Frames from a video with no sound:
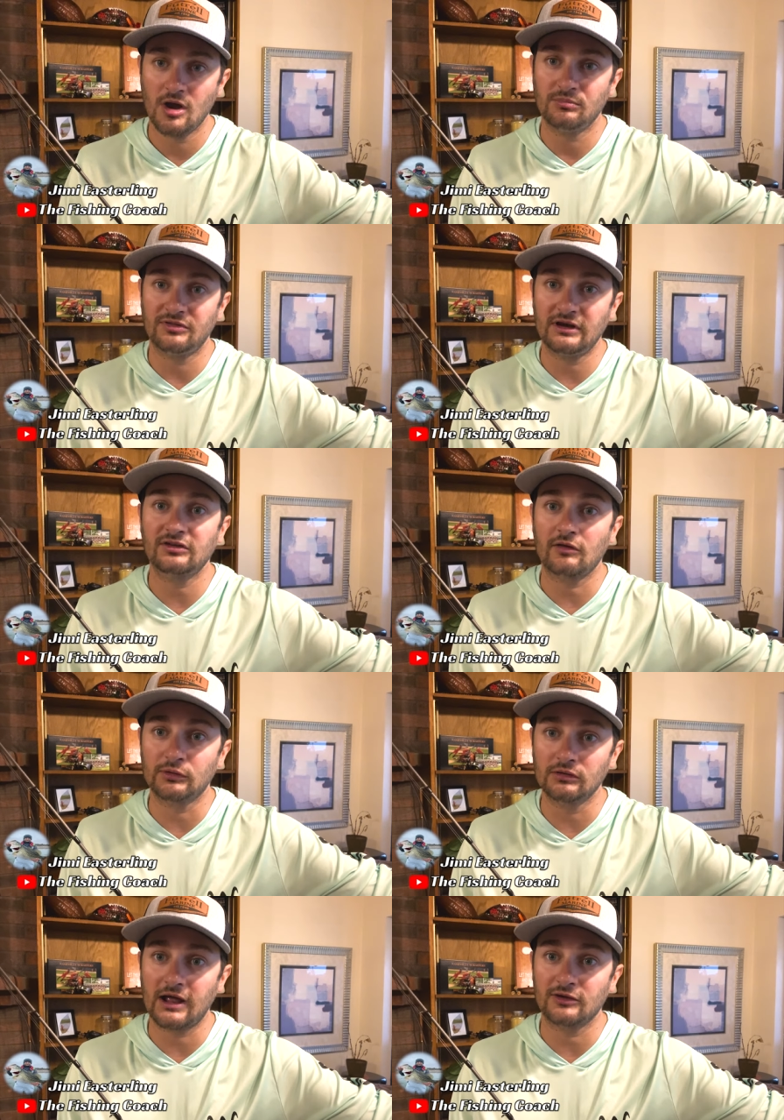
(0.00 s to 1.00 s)
But then as I've
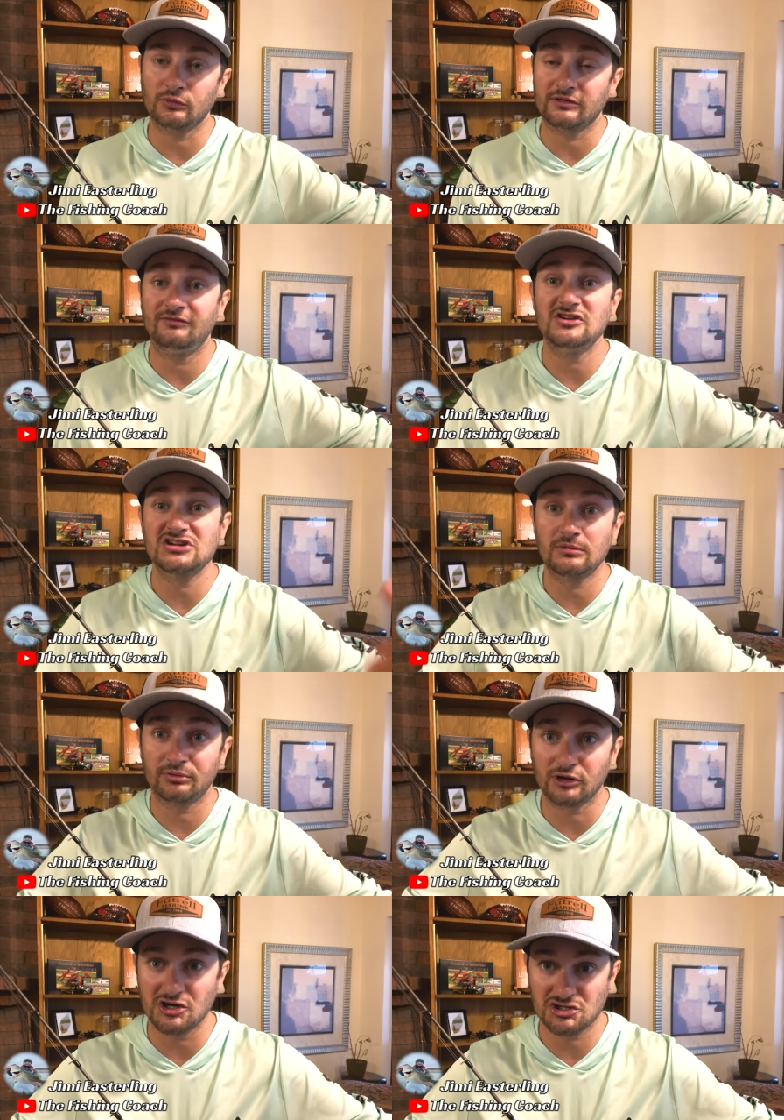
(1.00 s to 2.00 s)
realized with the fishing
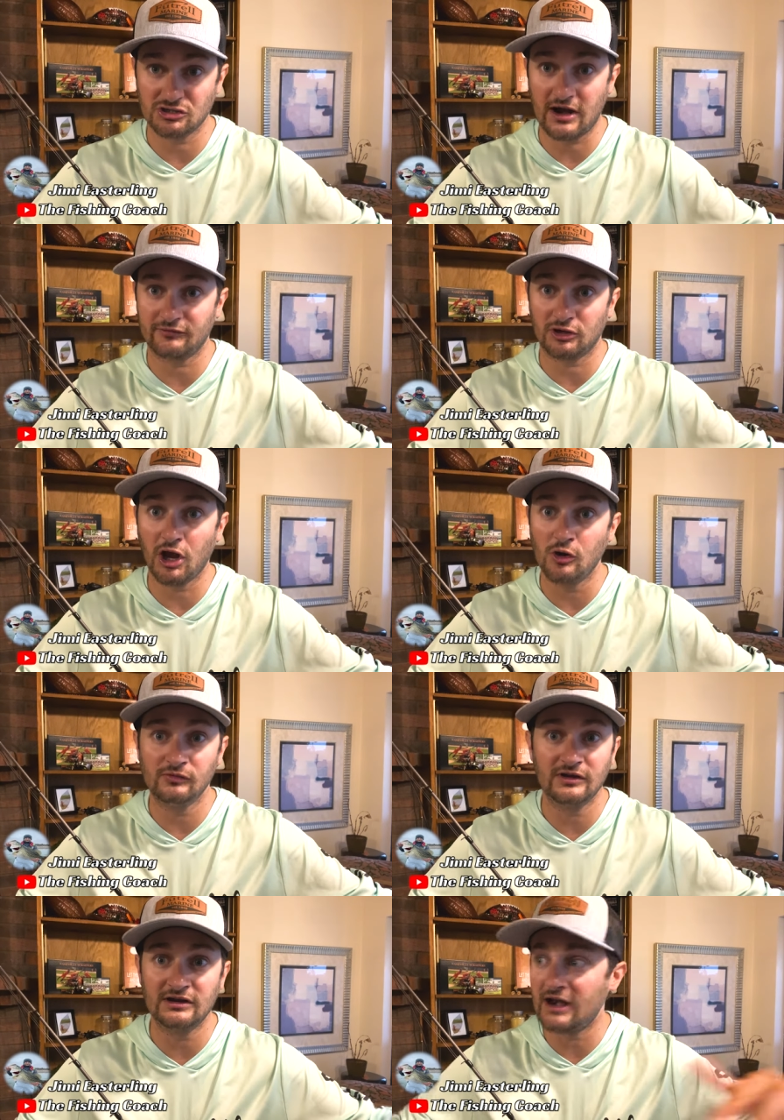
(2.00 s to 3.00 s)
pressure after
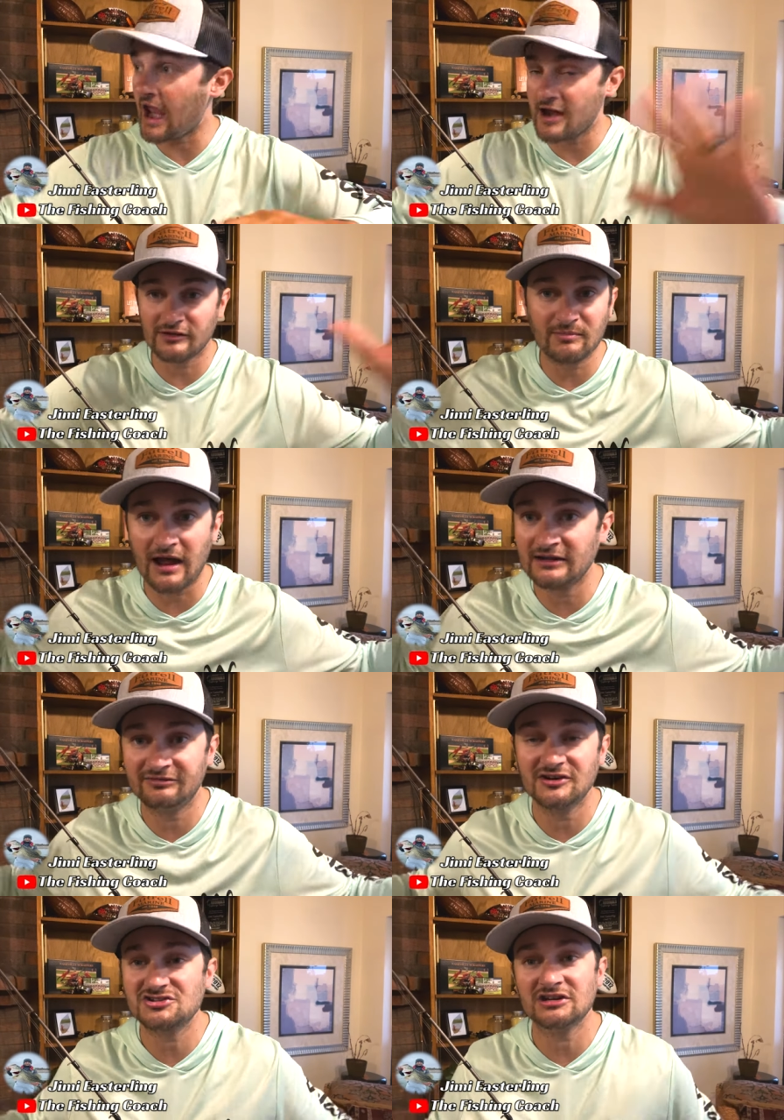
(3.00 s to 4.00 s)
COVID and everybody
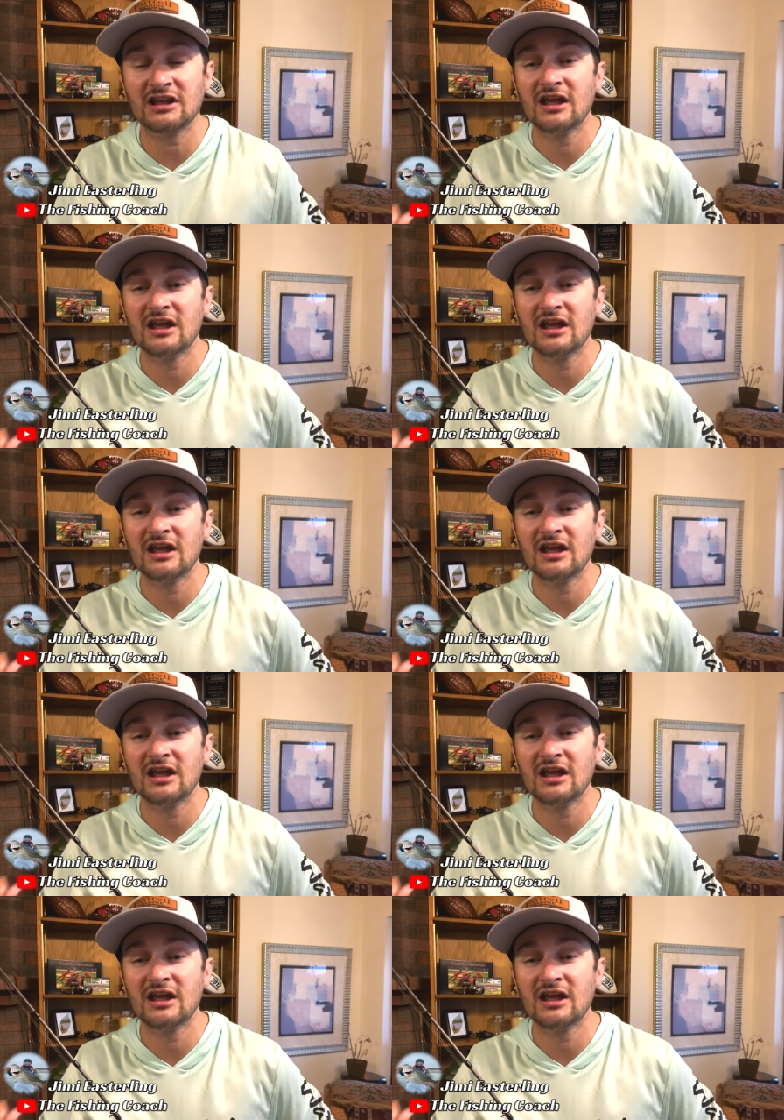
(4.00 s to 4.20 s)
fishing,